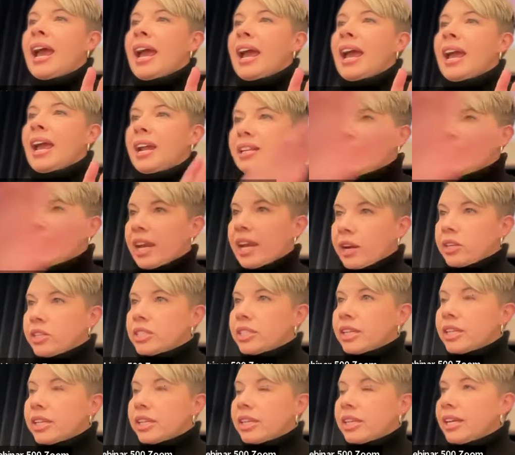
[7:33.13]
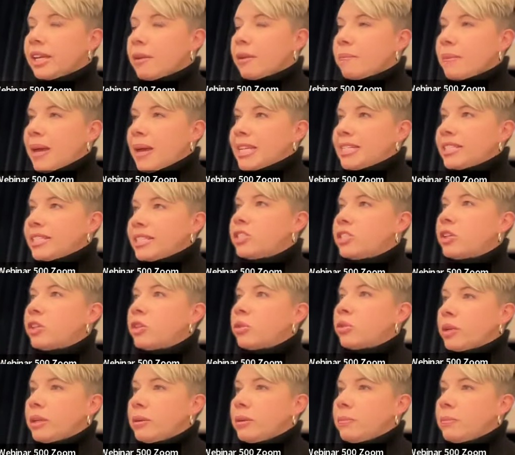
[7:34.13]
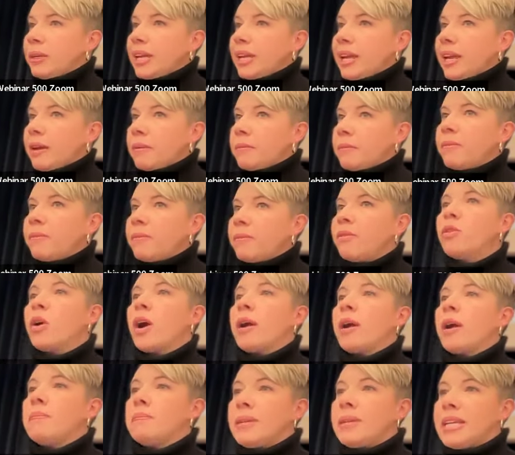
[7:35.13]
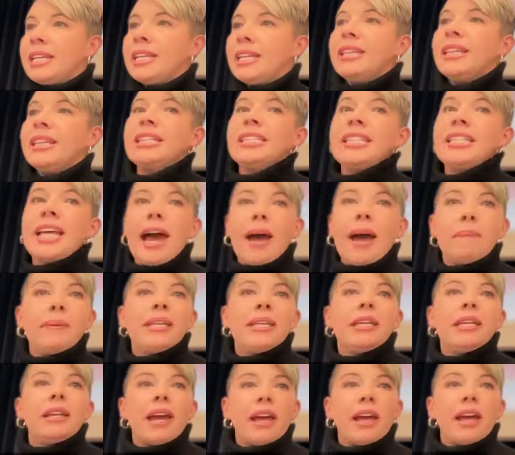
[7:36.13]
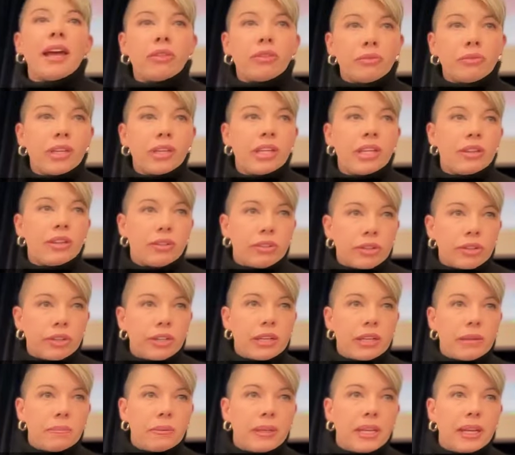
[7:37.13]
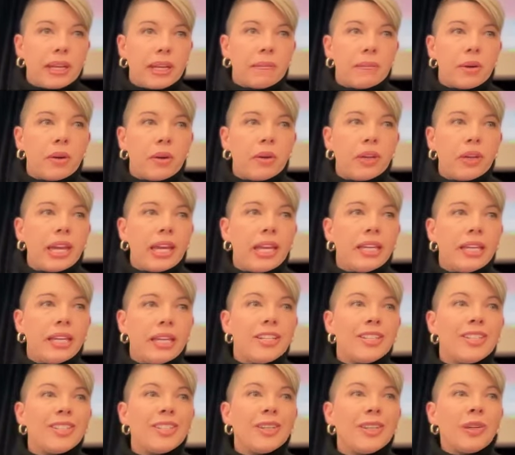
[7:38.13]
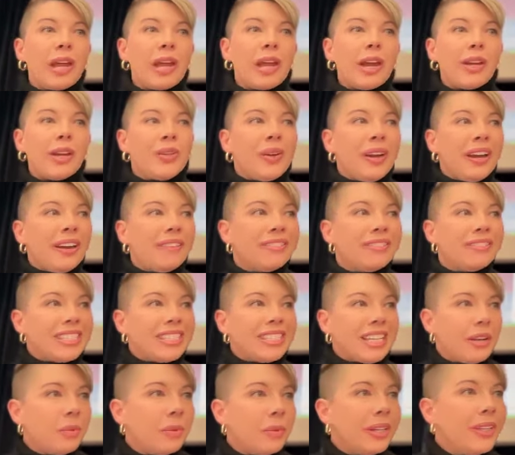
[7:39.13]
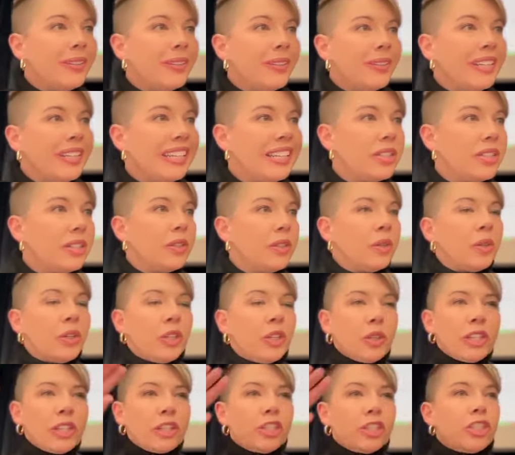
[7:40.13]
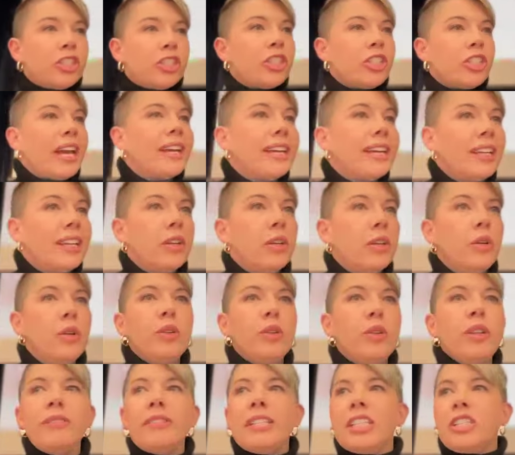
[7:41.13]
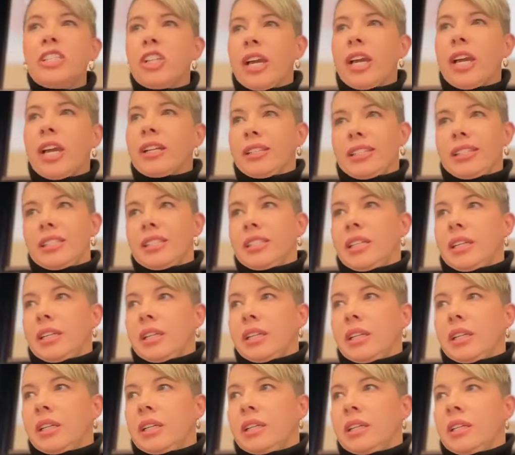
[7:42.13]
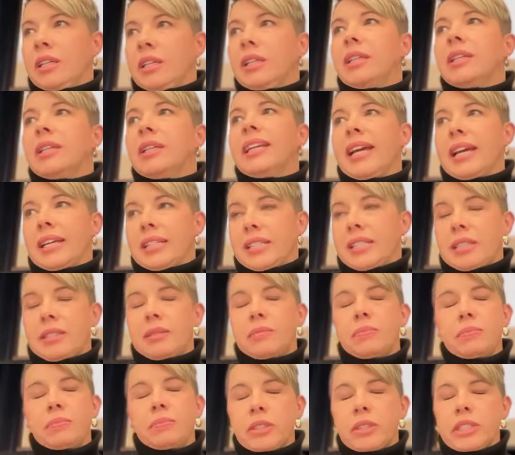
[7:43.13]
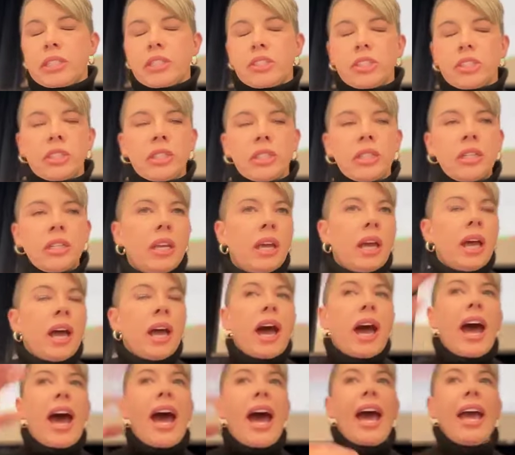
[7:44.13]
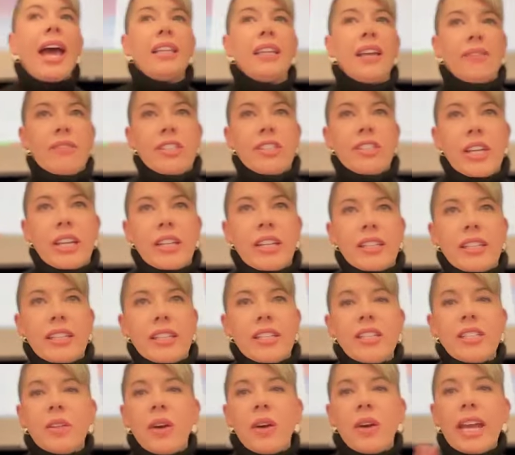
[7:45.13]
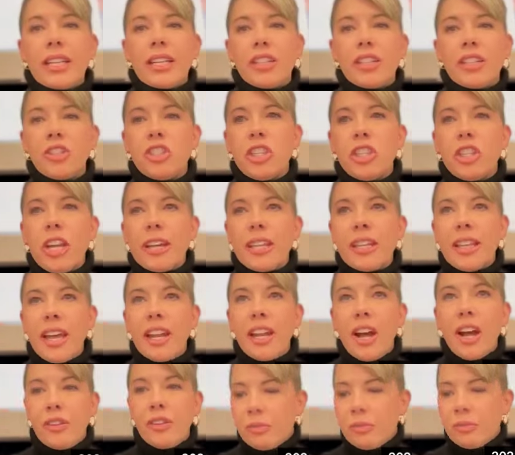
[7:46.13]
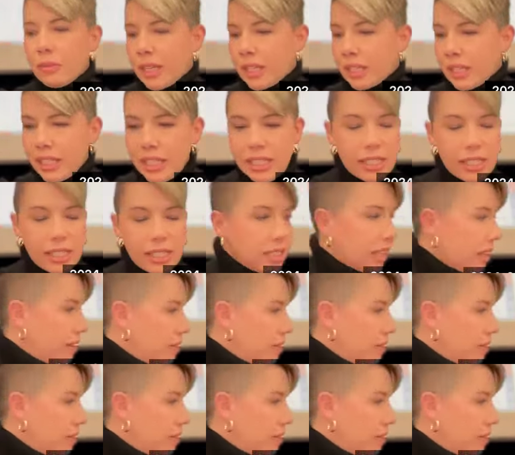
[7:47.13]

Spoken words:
And Karen's going to get a message at 3 p.m. for our meeting that's happening at 3:30 p.m. Okay. So now you have done what you need to do. You can check it. Who loves a checklist here? Yes, preach. I love a checklist. So I can check that off my list.